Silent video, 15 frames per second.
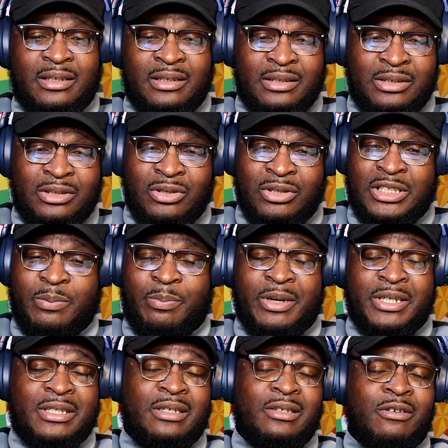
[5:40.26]
You're
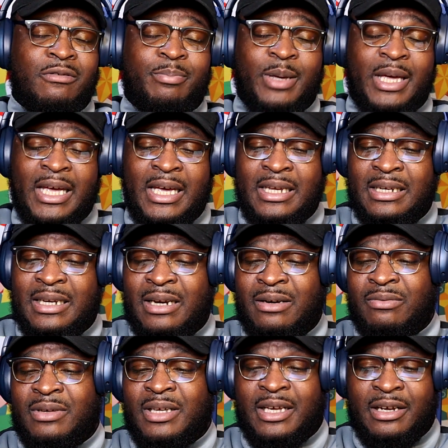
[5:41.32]
expressing your pain. They
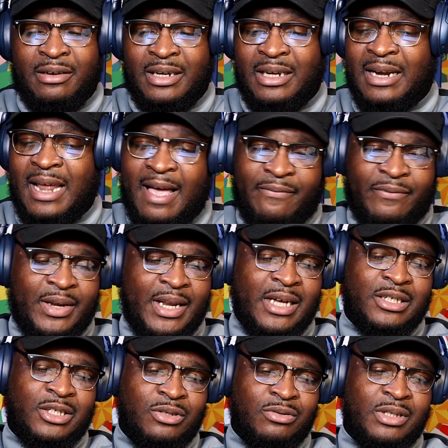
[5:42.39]
don't care. They're laughing
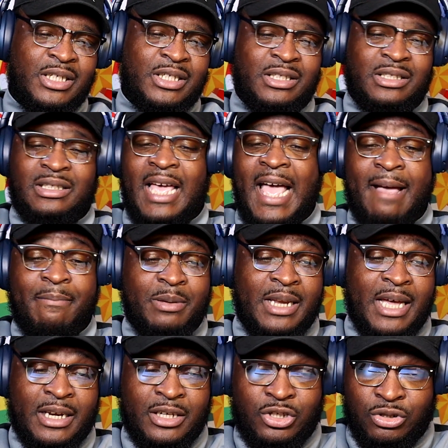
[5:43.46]
at you. They're just happy
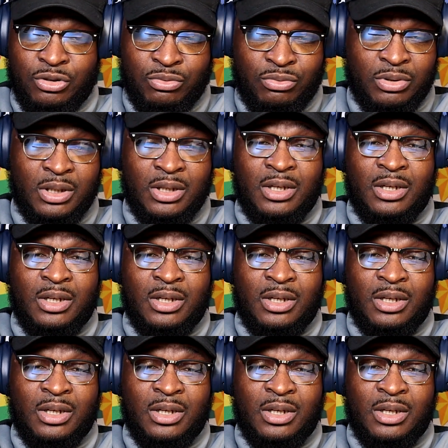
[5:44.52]
that it's you.